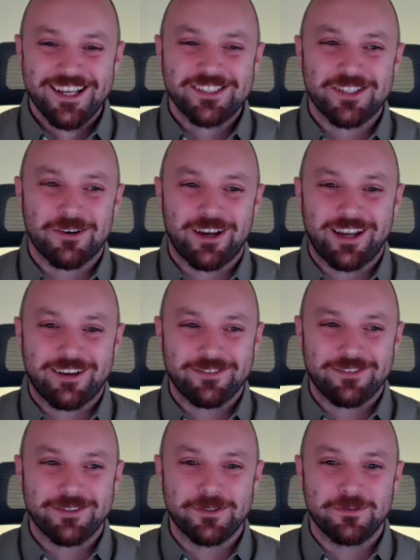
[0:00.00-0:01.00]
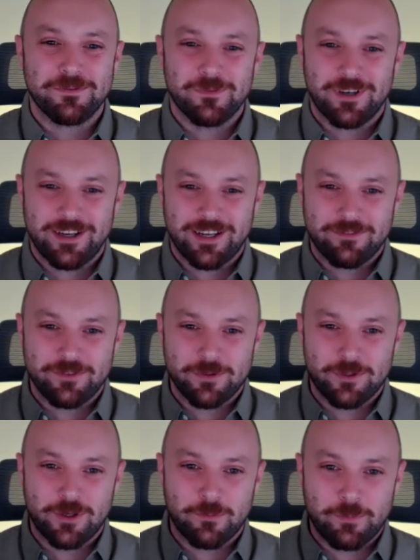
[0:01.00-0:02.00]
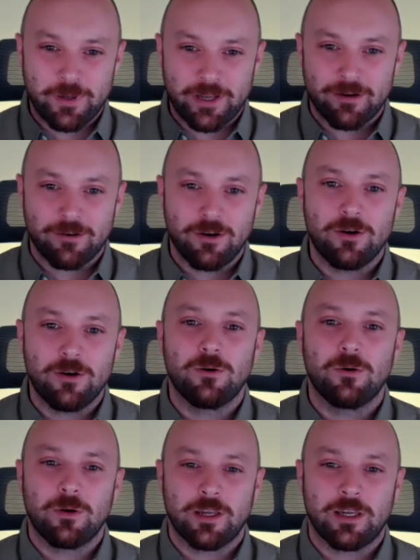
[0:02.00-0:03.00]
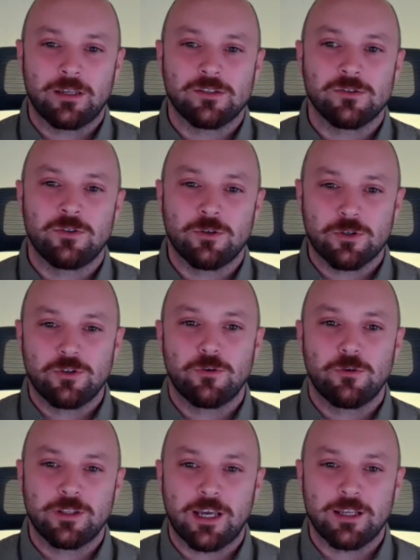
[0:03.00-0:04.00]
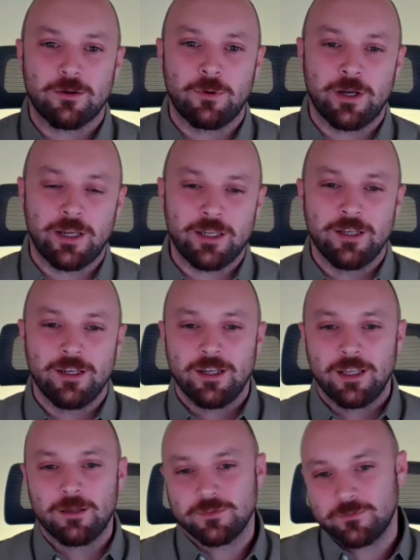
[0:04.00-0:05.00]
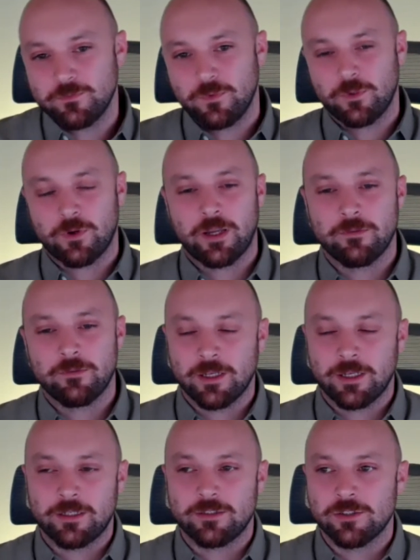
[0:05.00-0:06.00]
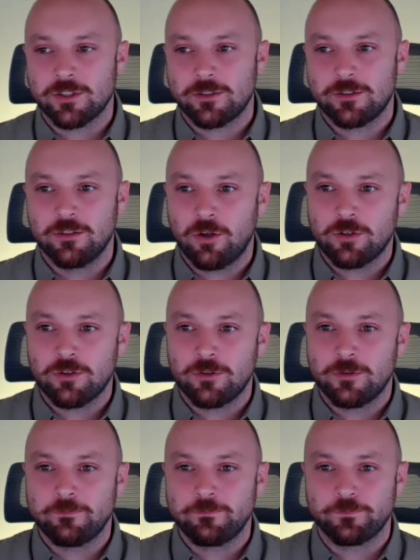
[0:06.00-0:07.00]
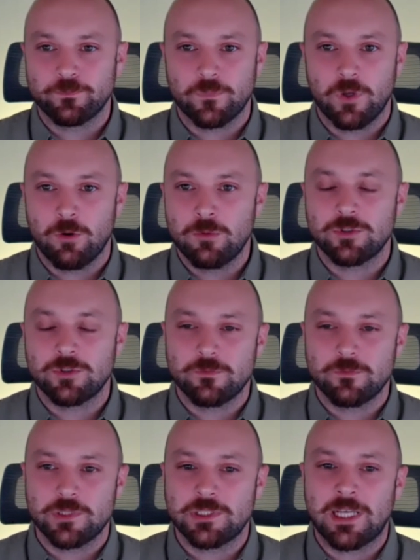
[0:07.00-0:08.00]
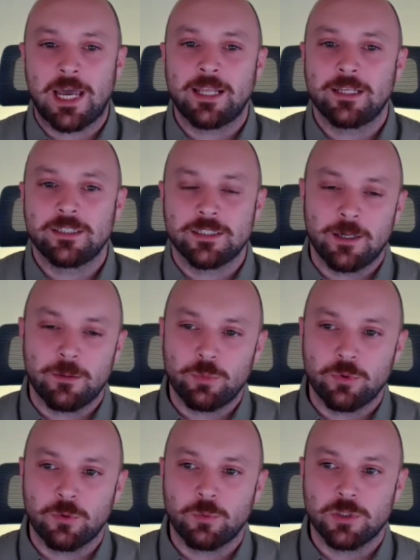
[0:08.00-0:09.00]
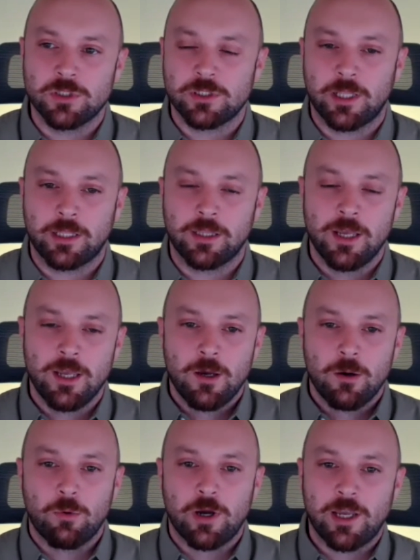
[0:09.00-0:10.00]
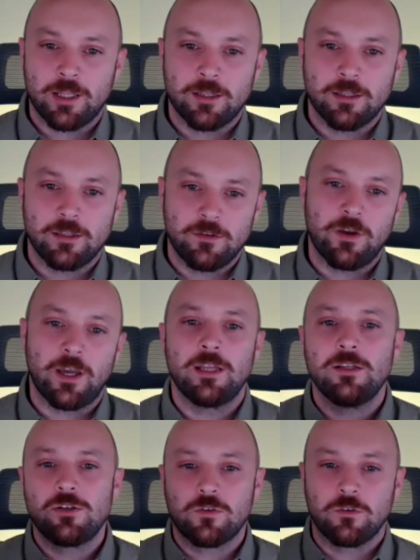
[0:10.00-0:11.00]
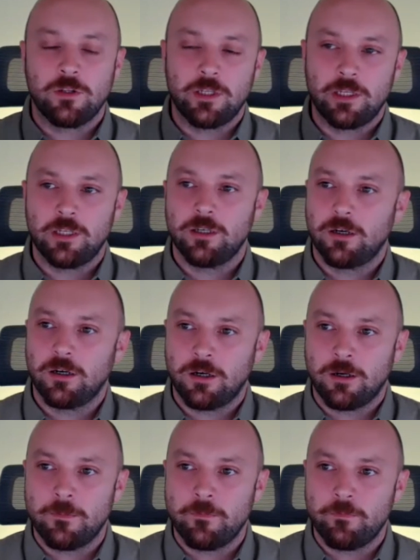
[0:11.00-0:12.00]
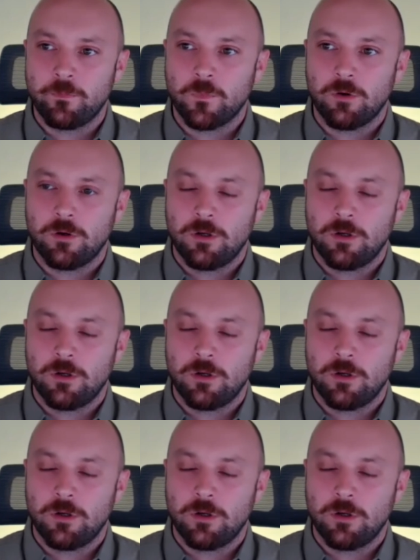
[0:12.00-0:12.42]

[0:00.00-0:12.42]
Yeah. So I have to, I have to compare, oh, okay, so you're throwing that away. Okay. Like, just another almost sad example was that when eventually um,